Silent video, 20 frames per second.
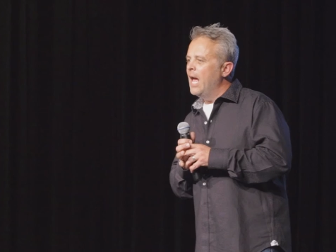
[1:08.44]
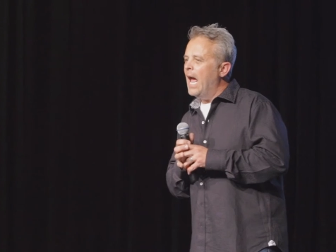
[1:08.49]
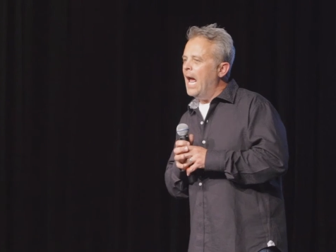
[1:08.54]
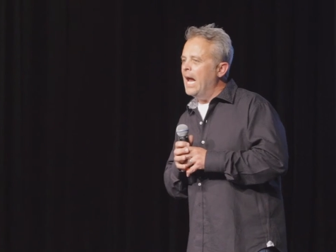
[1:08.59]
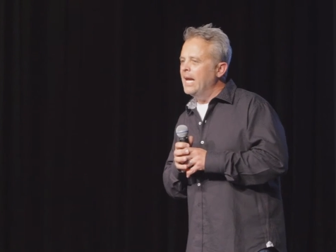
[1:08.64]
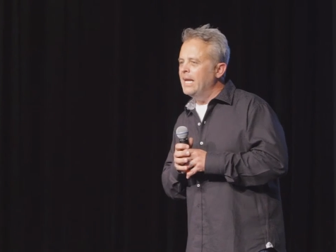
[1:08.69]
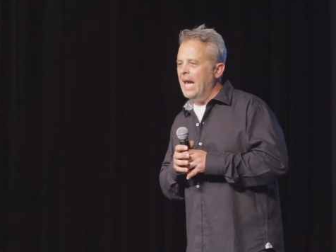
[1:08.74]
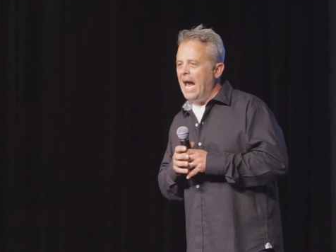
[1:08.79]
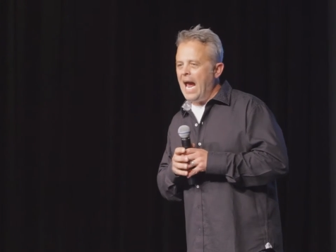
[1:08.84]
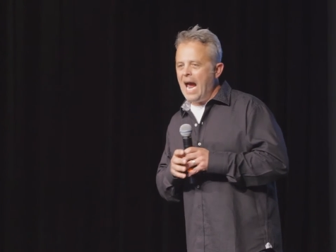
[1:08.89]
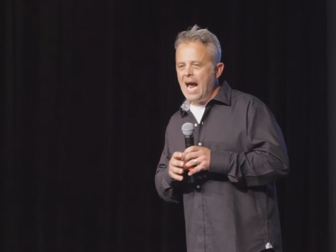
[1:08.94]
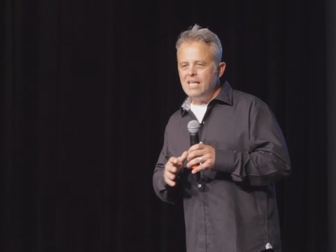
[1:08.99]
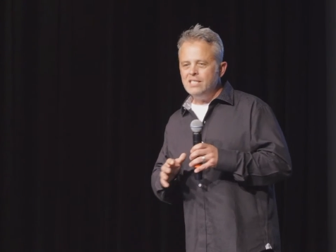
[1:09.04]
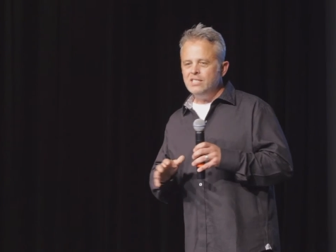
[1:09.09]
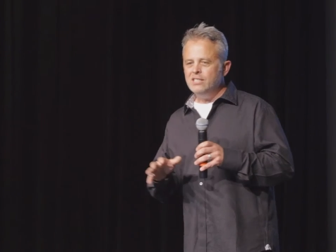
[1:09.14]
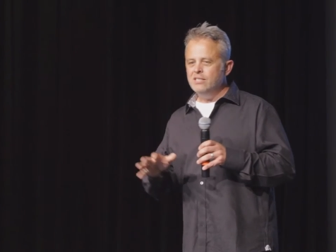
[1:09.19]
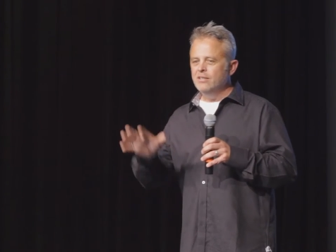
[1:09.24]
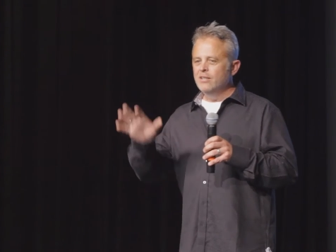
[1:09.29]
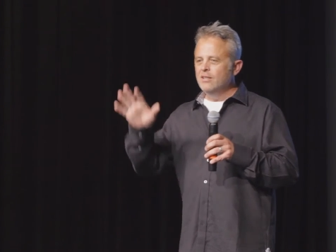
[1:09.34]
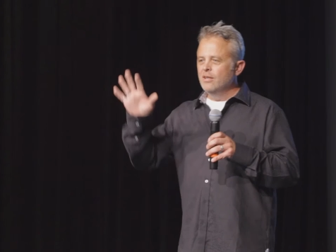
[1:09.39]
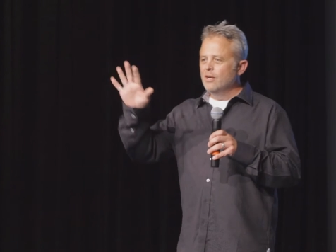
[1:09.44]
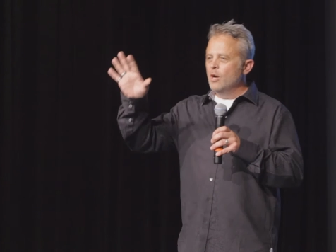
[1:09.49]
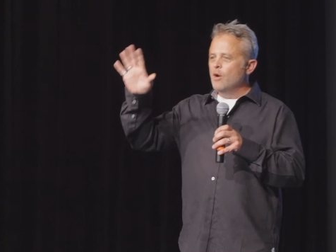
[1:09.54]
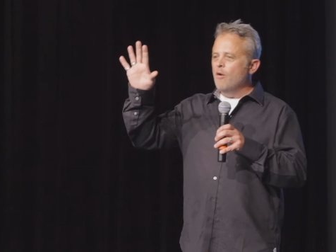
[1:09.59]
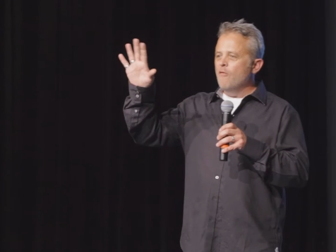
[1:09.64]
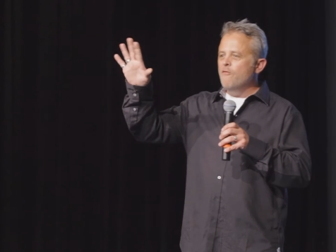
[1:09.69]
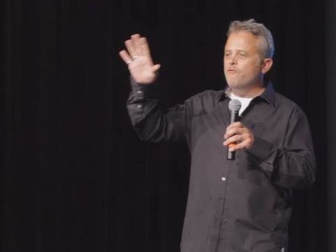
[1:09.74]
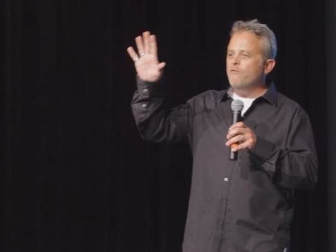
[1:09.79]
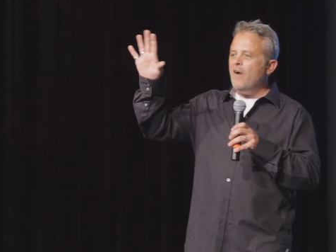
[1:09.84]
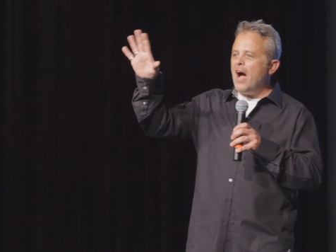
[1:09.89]
and gas,
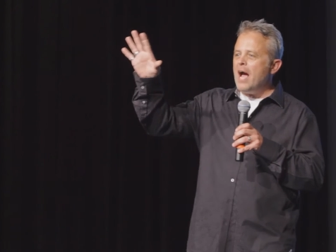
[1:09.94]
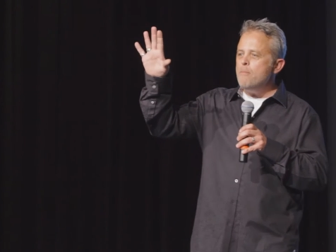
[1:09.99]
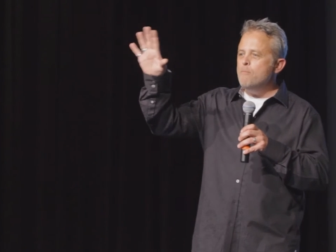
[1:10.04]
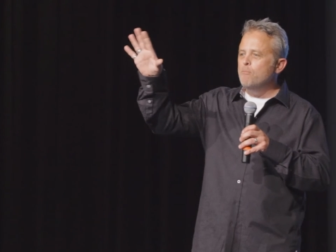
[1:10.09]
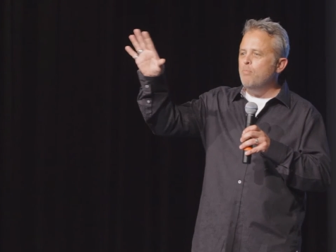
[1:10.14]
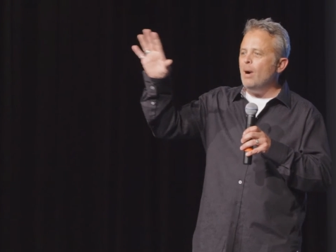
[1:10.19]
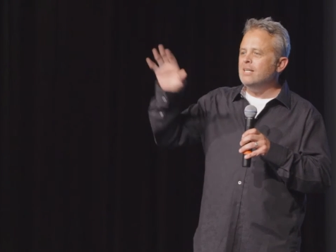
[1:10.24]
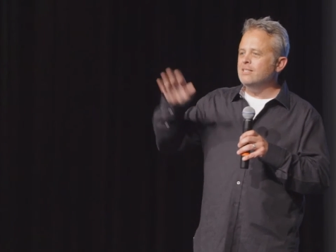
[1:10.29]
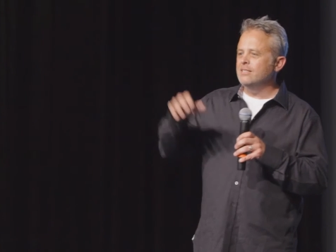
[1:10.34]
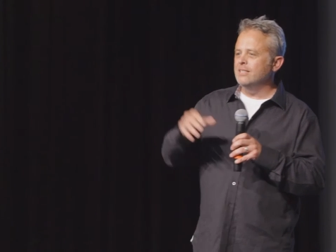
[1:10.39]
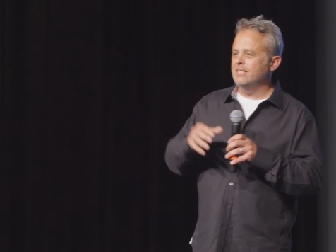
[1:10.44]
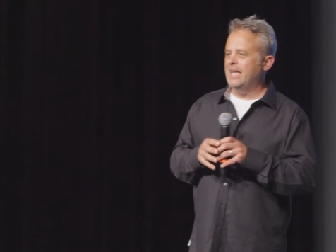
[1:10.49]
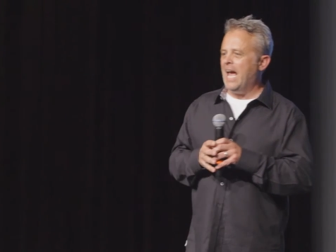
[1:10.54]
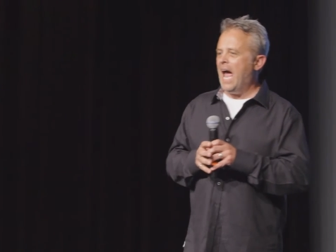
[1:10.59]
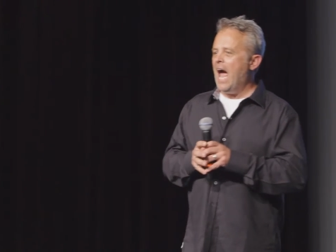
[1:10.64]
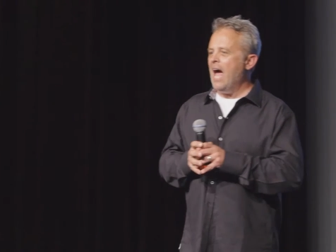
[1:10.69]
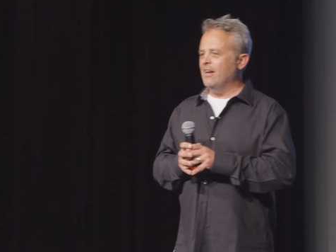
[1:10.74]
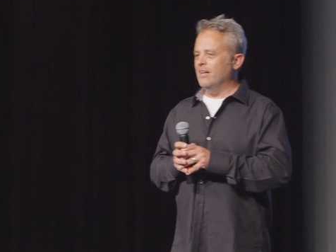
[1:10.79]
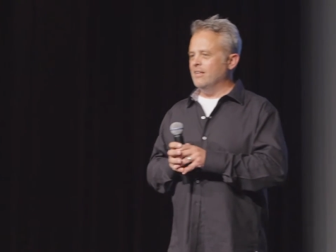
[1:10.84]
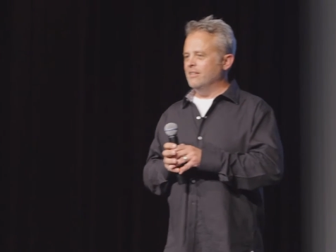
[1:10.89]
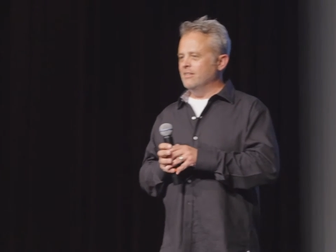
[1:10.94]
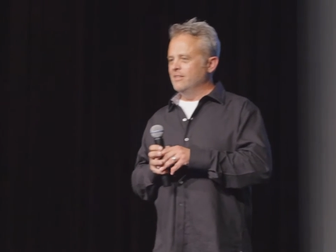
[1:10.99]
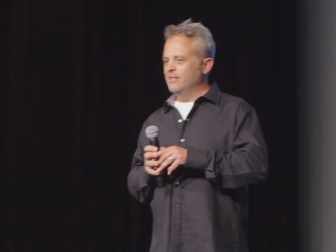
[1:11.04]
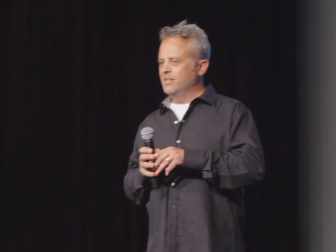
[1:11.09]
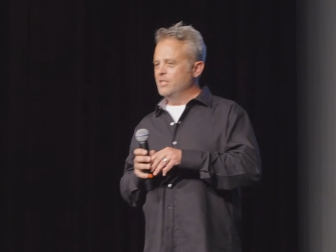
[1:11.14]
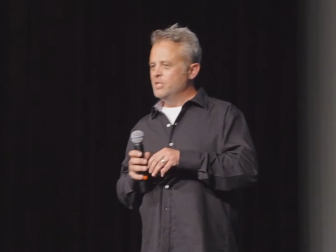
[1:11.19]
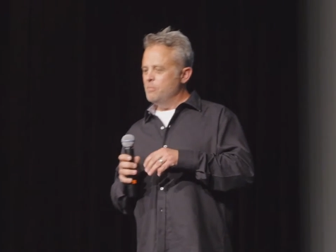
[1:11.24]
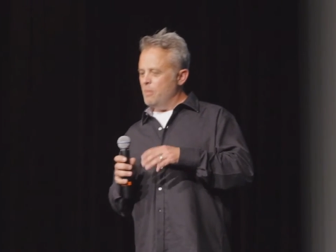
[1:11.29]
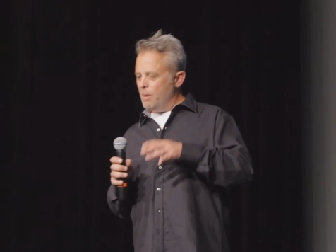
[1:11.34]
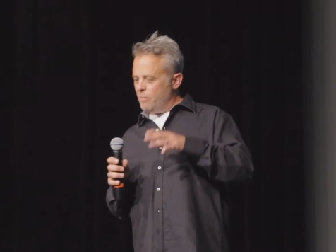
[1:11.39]
five bucks a gallon.
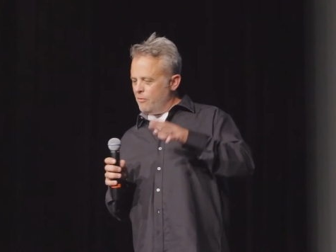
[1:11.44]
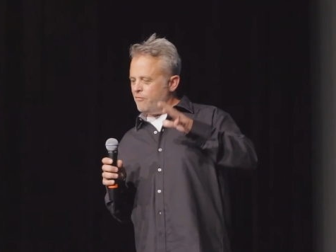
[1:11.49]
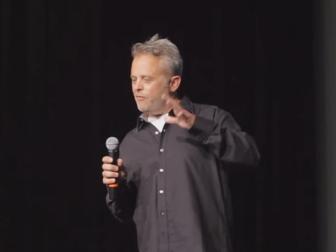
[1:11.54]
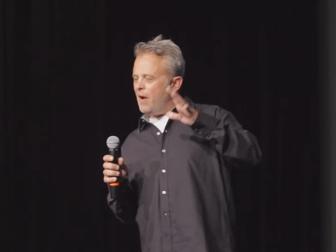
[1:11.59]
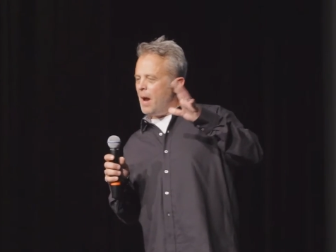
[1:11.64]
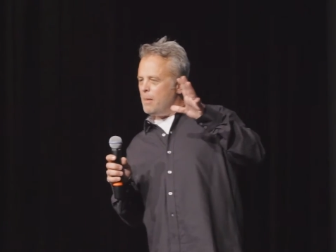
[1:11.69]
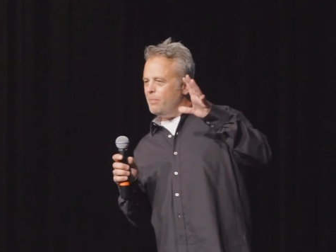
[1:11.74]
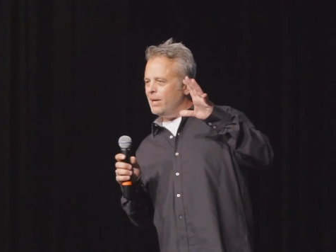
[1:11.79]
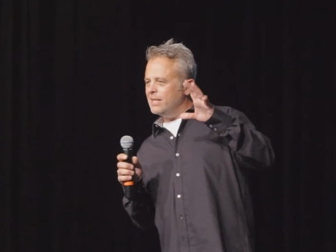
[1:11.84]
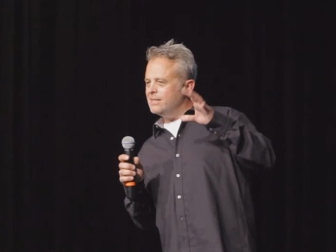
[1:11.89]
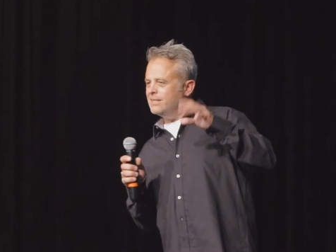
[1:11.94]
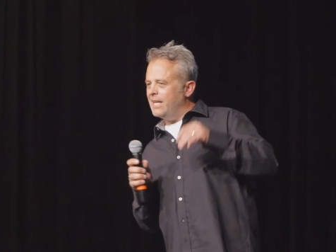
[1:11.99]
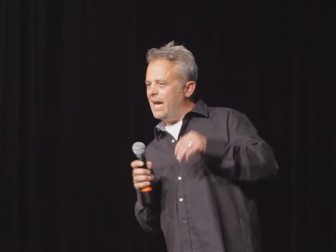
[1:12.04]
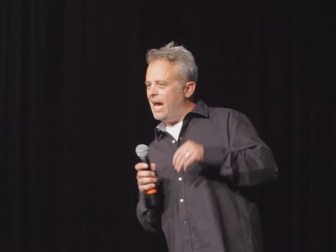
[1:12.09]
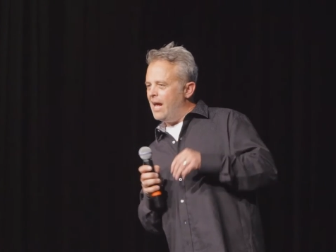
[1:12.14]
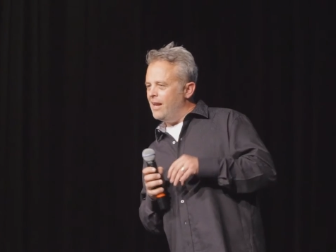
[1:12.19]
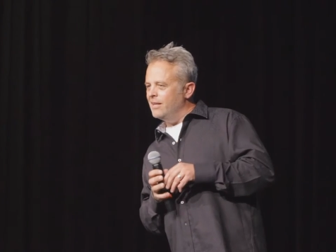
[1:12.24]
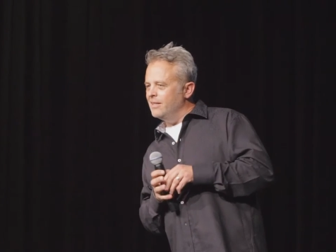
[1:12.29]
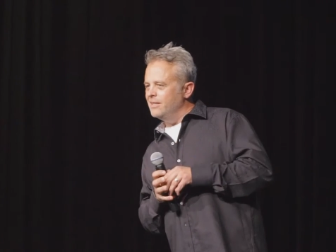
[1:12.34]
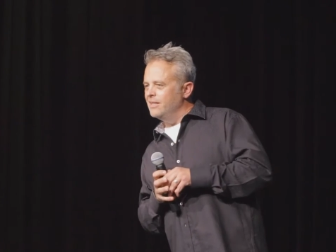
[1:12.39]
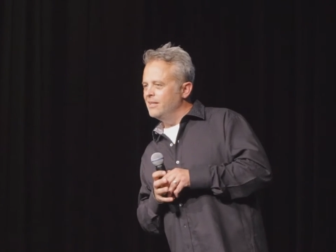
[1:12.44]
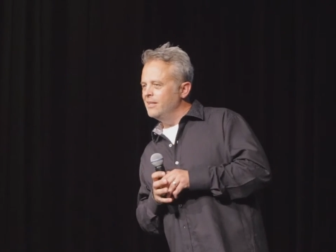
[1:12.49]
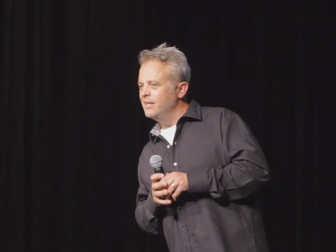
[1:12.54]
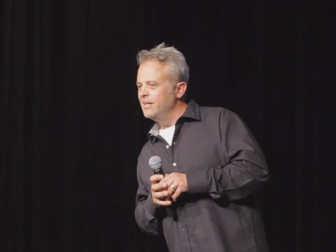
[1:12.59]
Remember five bucks a gallon?